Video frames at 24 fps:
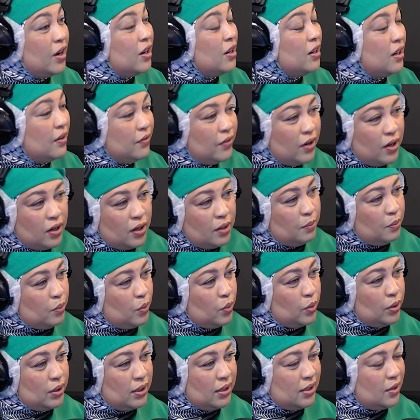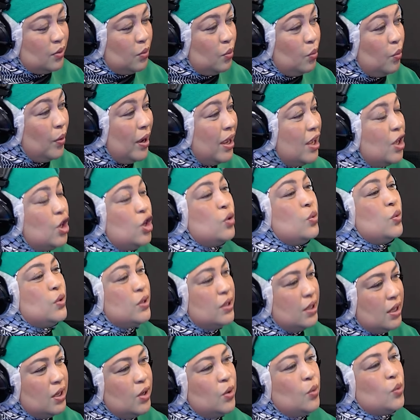very, very important where you
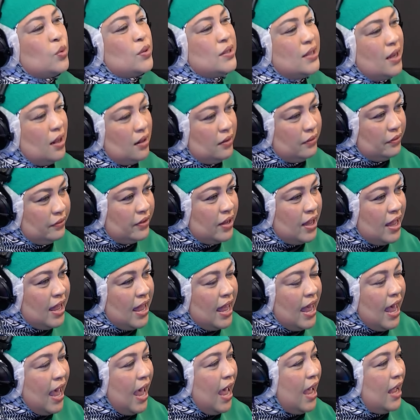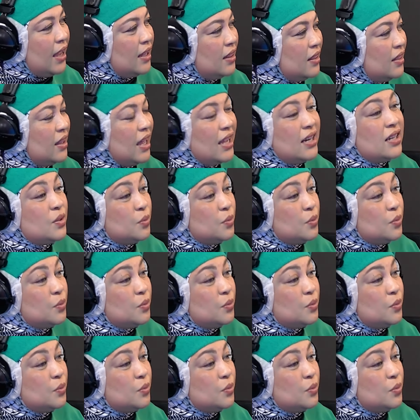see yourself. And that